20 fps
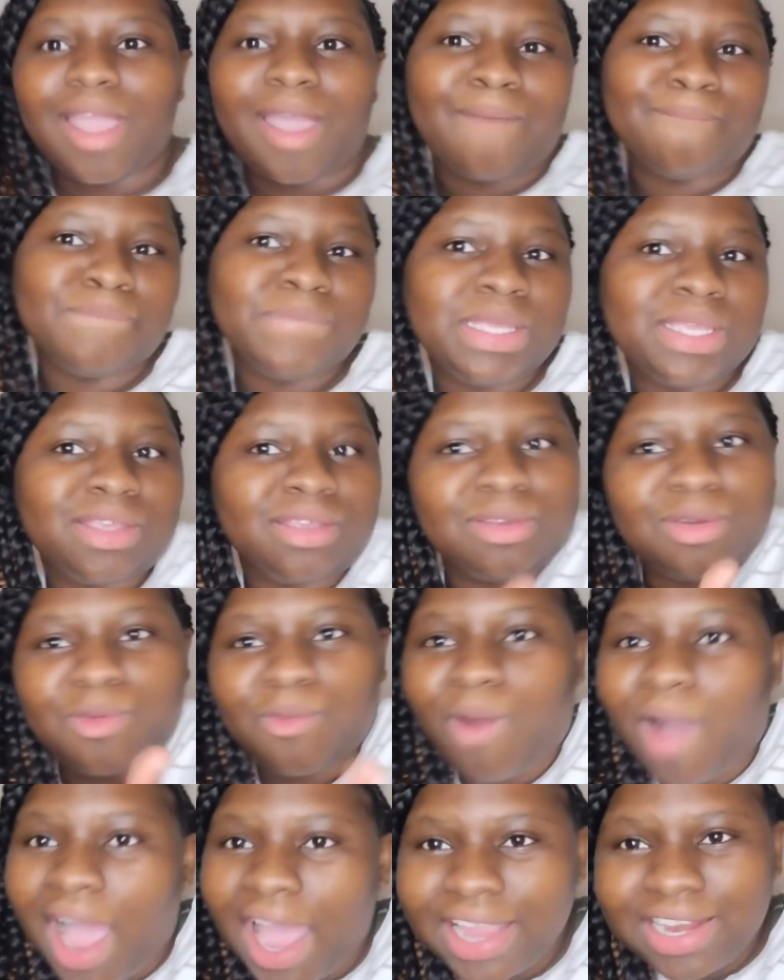I
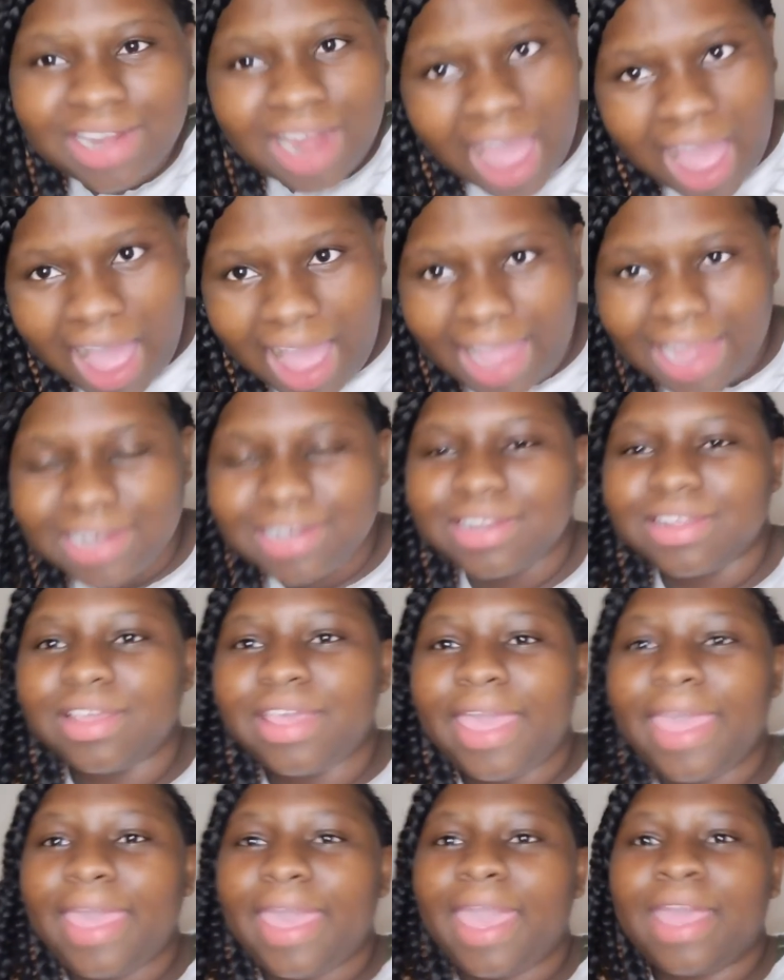mean, why not?
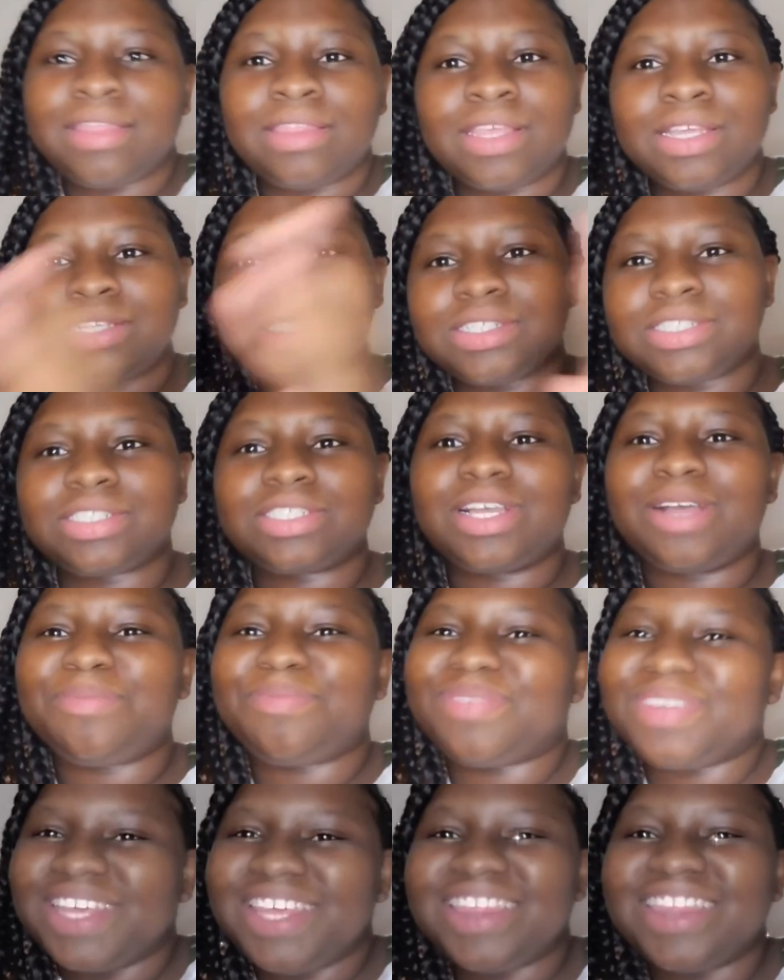And this is
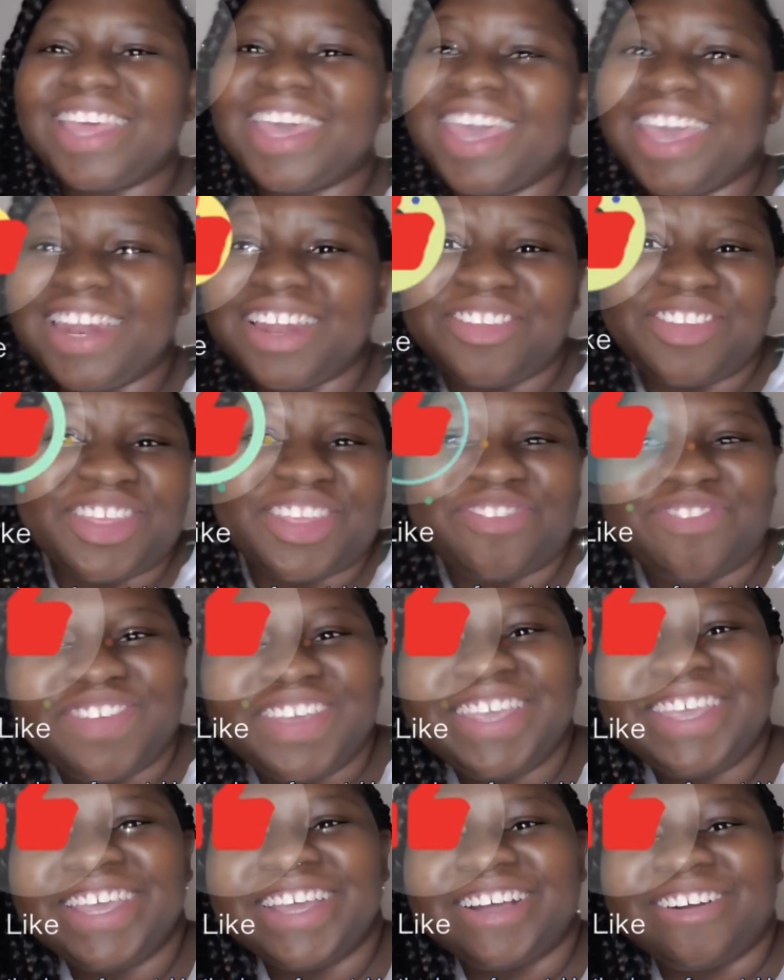complete the end of this
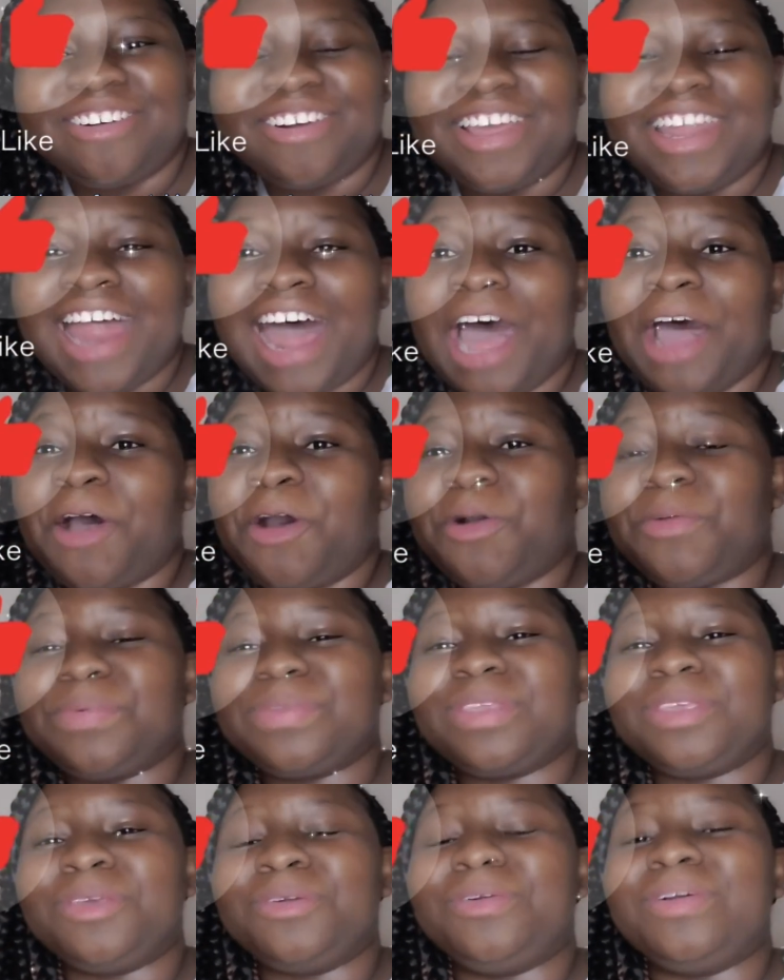video. And I
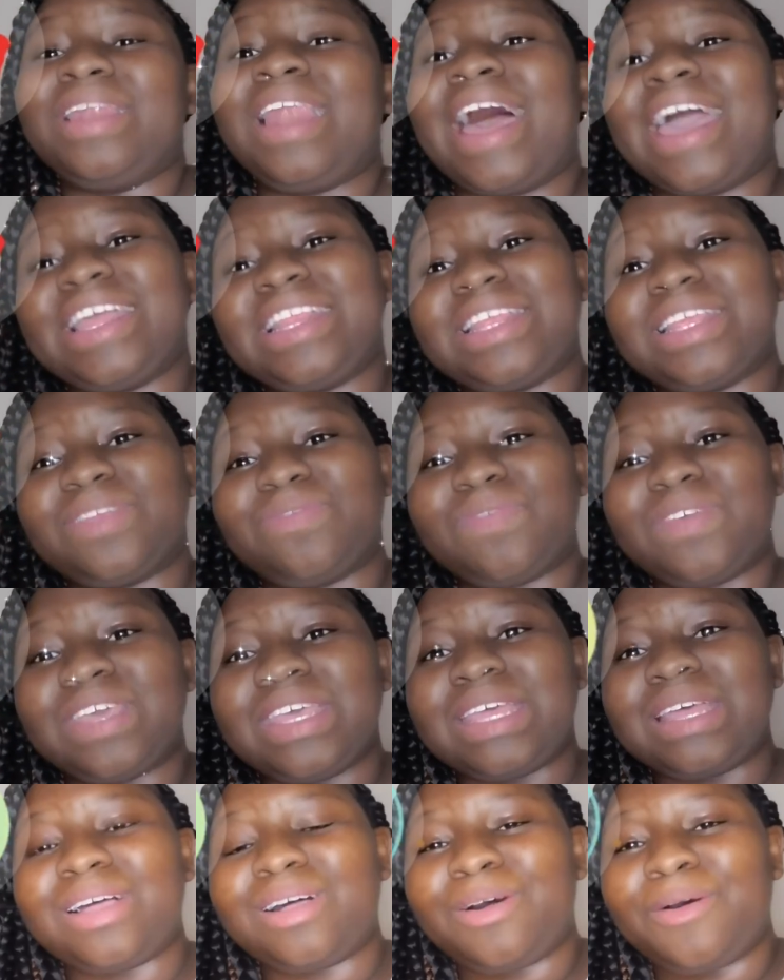hope you like this
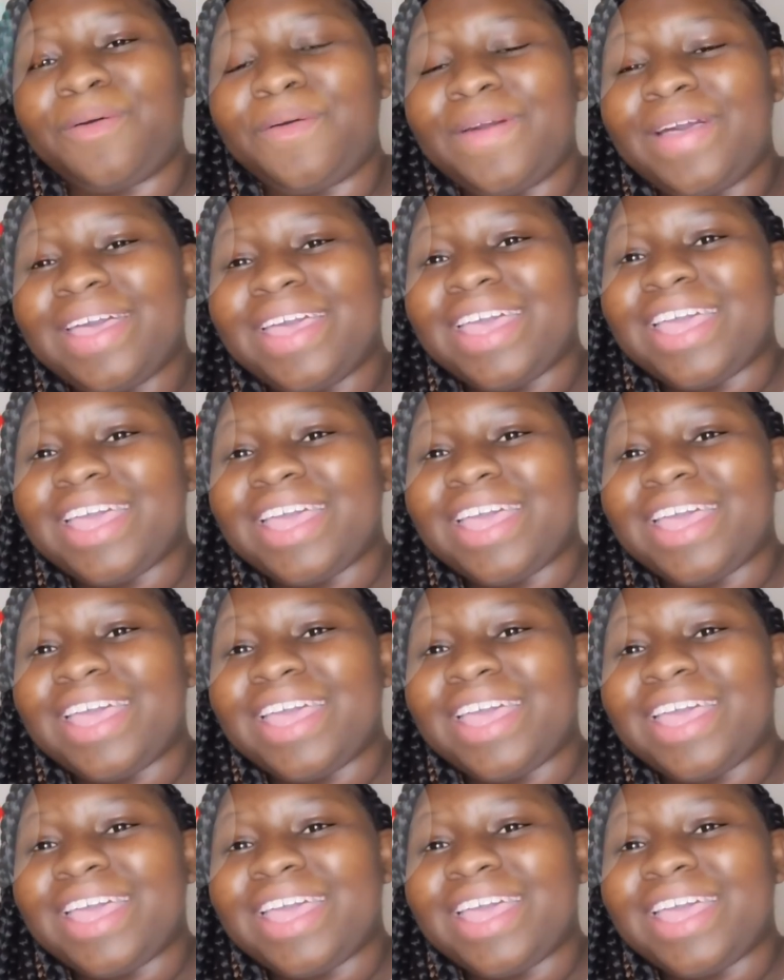video.